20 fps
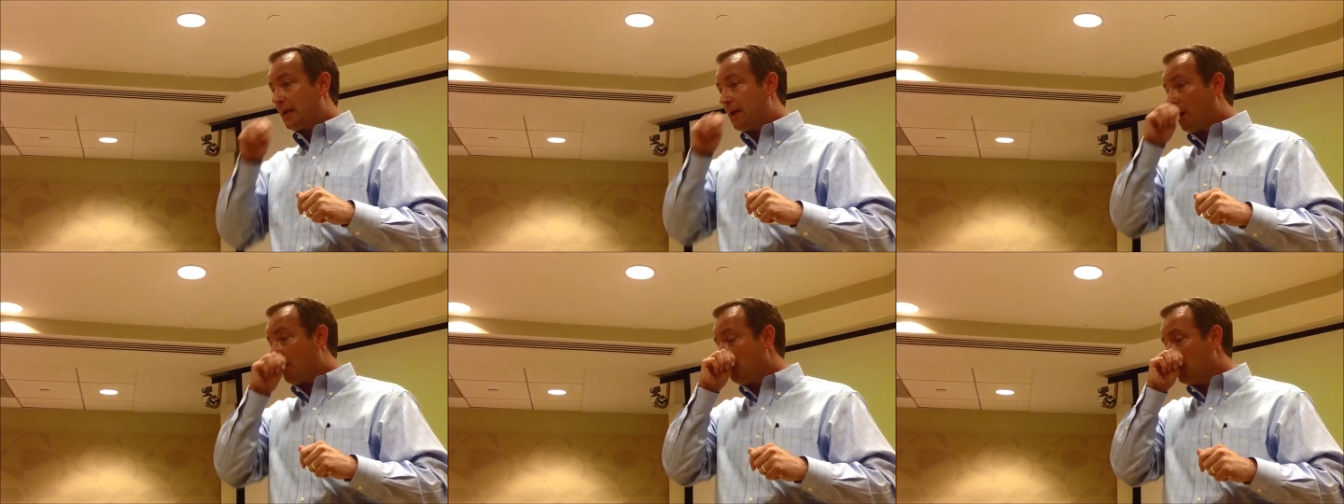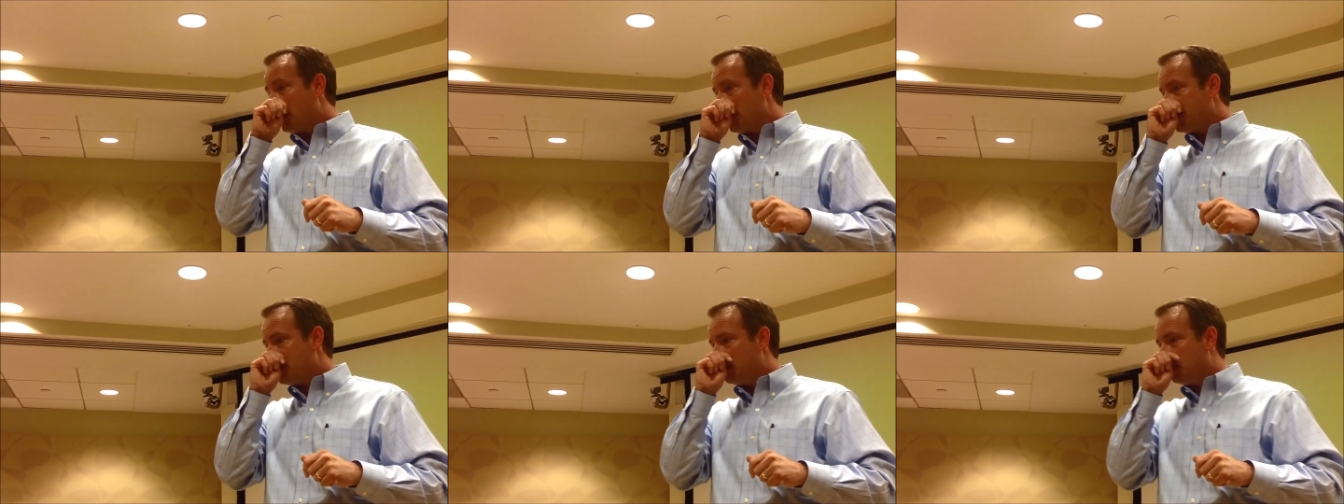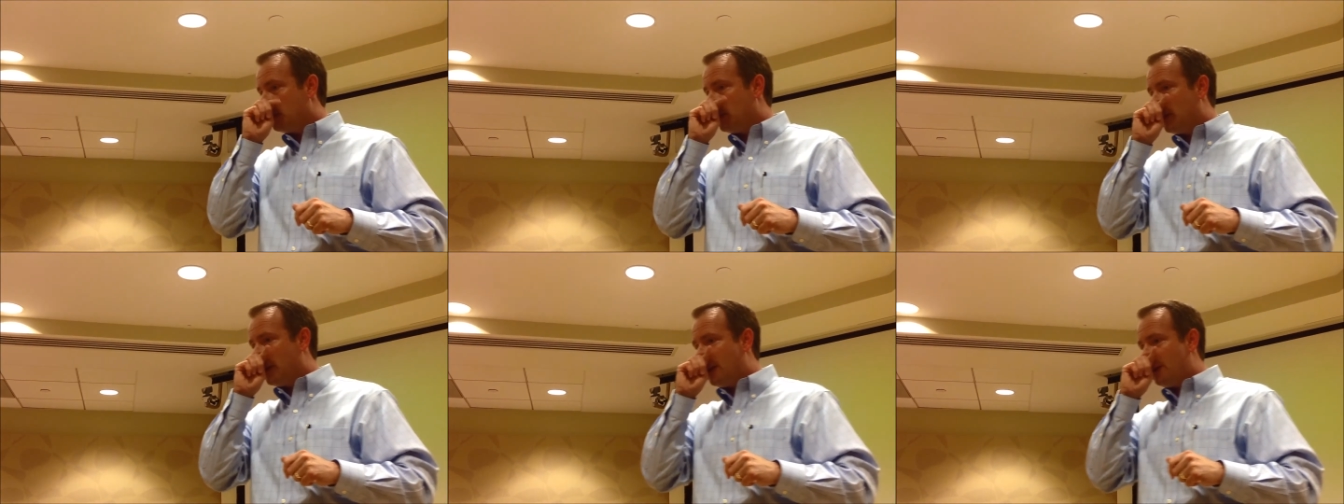It got really,
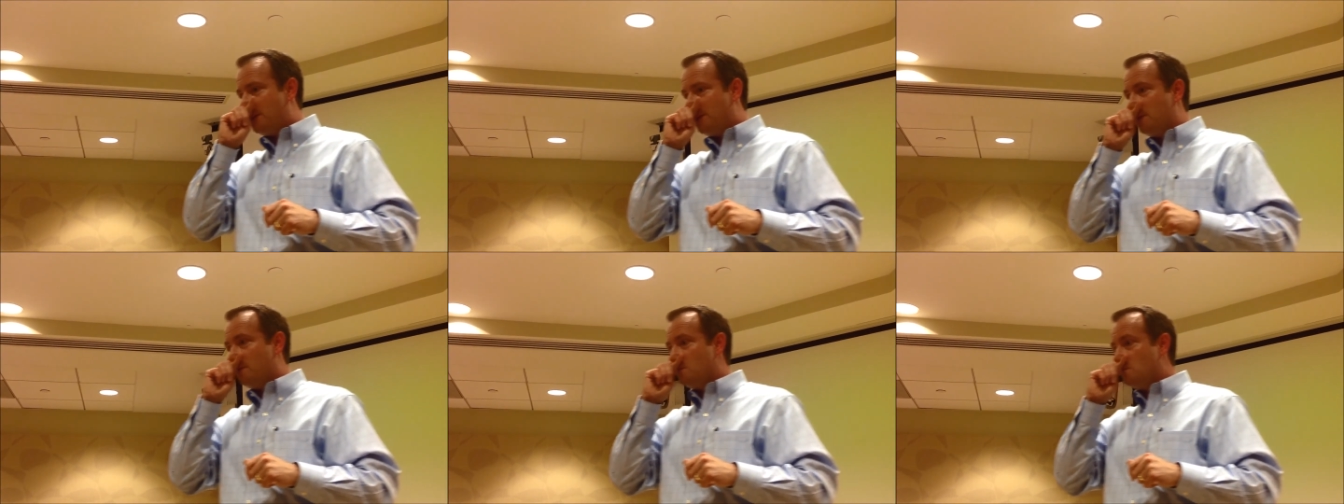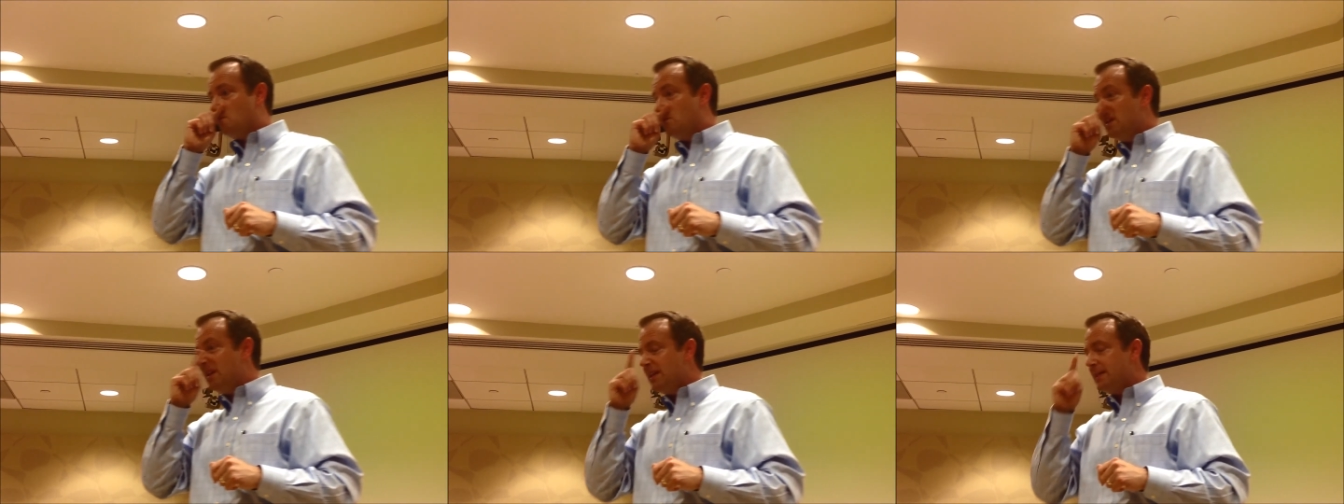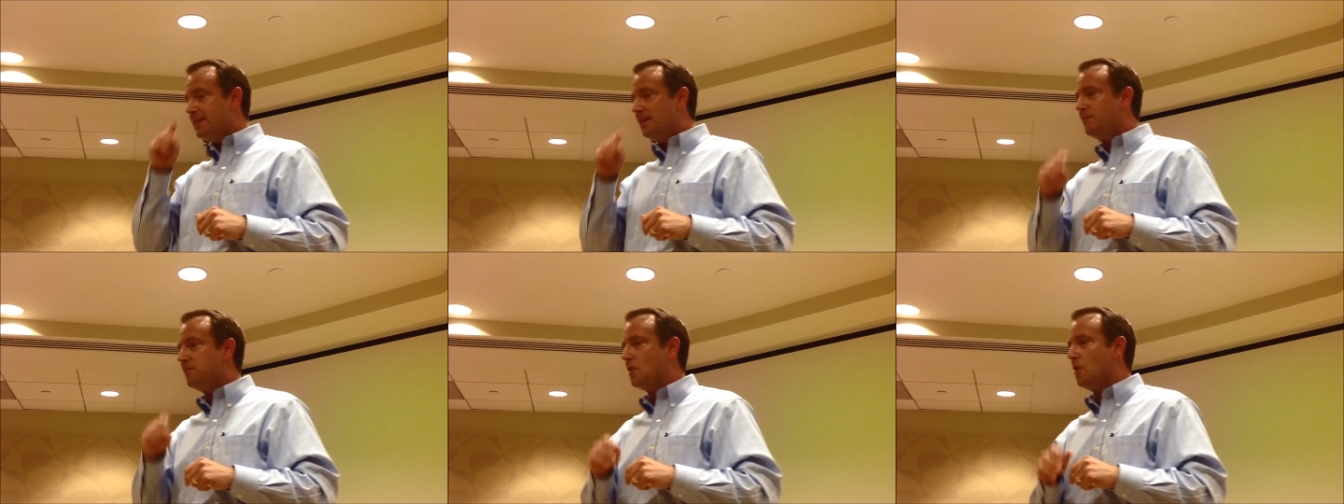
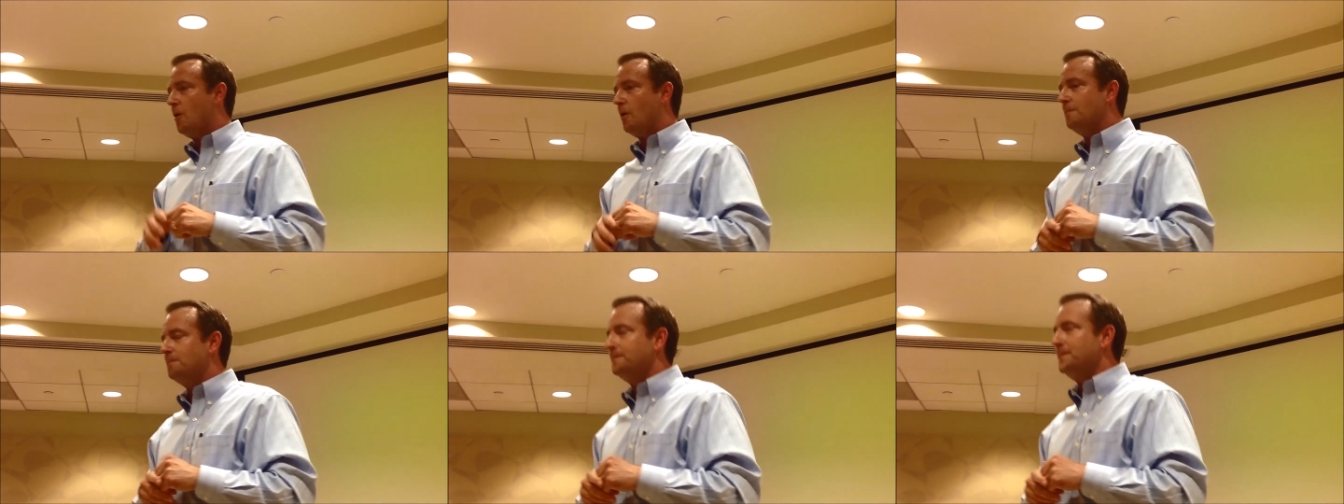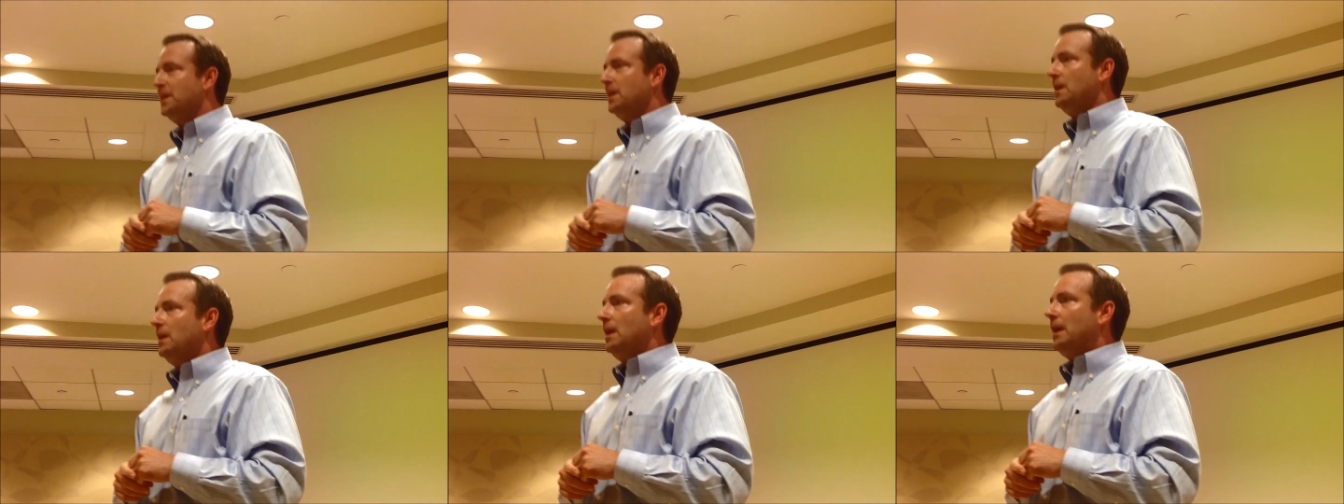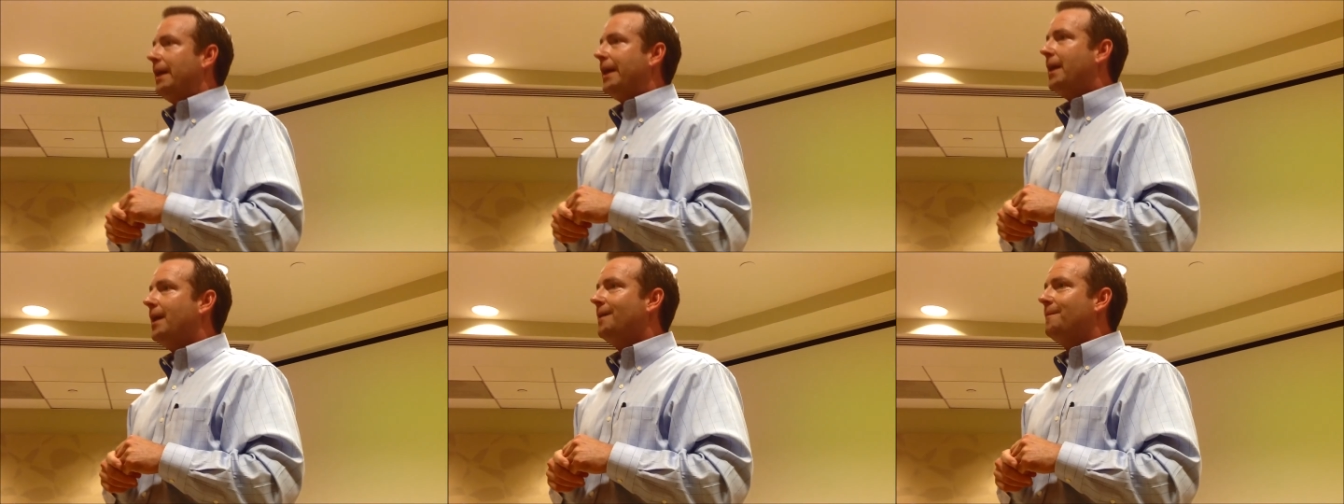really difficult.
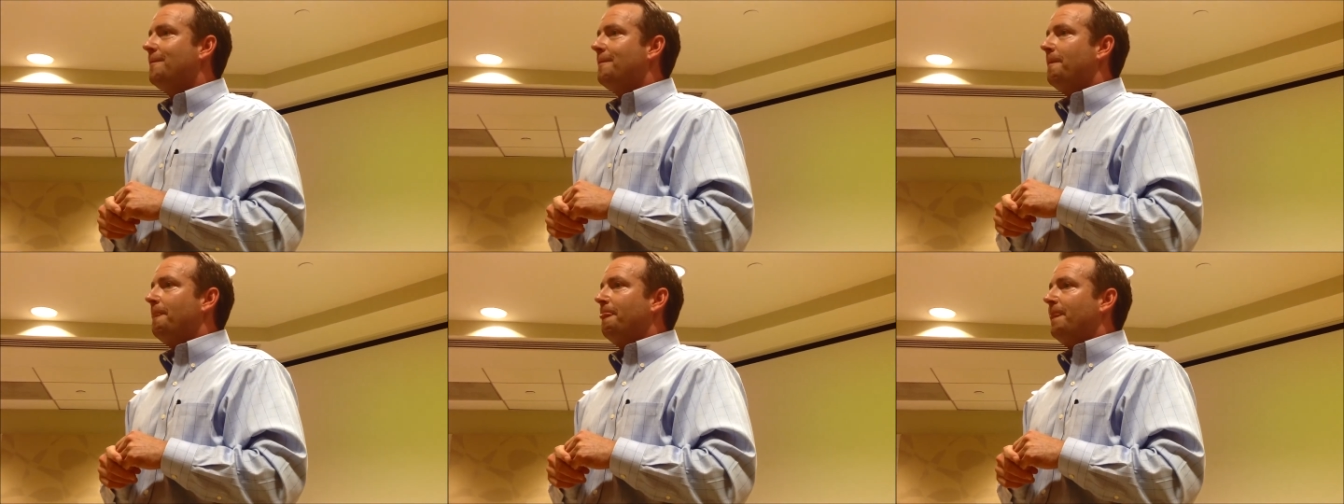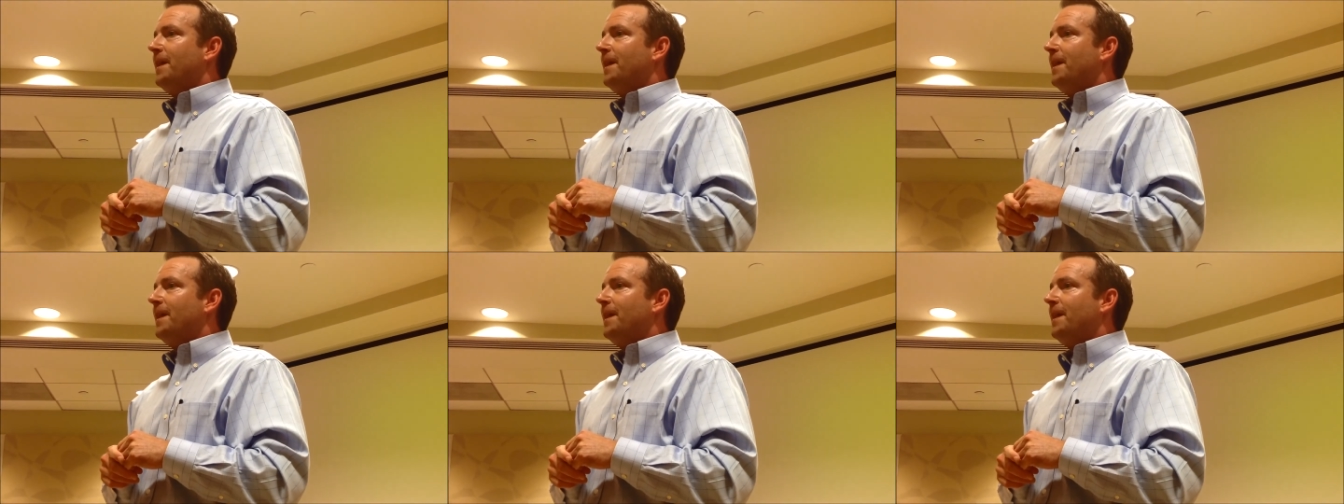But